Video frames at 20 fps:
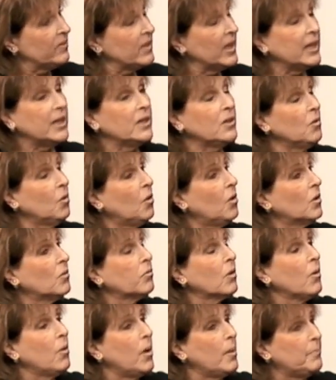They didn't all
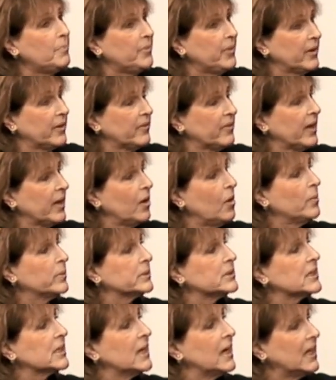grow up there. They all
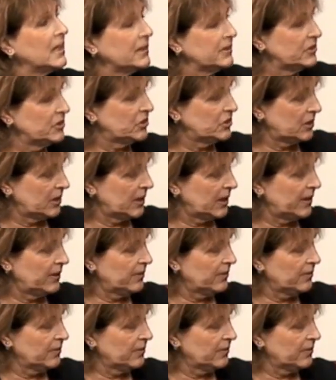went to college together.